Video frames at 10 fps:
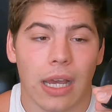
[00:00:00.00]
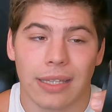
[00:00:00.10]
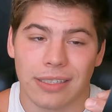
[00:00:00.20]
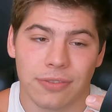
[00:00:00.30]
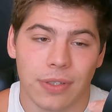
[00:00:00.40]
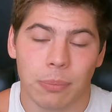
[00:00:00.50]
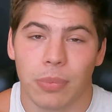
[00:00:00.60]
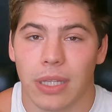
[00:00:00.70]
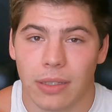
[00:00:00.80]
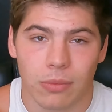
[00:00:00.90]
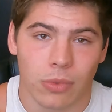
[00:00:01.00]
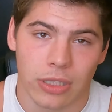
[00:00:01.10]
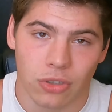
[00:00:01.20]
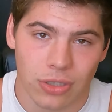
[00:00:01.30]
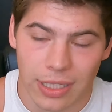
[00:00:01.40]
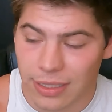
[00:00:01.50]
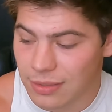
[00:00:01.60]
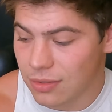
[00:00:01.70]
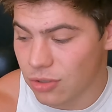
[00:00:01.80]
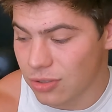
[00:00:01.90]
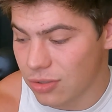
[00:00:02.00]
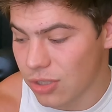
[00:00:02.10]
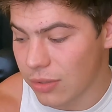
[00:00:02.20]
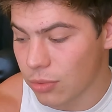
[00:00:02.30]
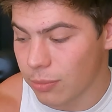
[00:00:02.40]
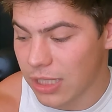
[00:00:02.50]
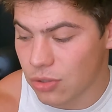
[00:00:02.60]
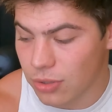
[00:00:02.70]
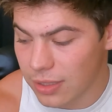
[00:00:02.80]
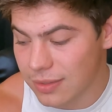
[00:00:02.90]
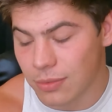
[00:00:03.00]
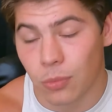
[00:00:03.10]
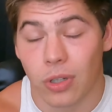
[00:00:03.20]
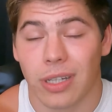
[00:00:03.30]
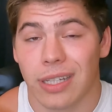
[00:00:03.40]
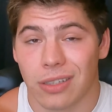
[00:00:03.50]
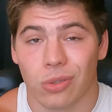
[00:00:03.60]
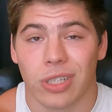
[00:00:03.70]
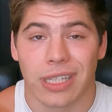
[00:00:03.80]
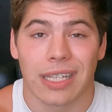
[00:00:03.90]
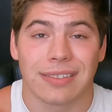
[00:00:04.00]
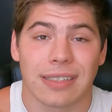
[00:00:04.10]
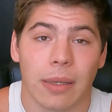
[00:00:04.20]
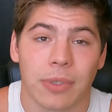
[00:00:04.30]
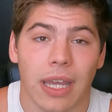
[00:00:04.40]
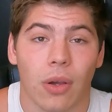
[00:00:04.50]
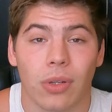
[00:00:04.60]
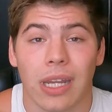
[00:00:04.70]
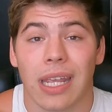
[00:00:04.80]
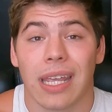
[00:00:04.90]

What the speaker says: on this Fitbit, which takes just general metrics, one including that step count.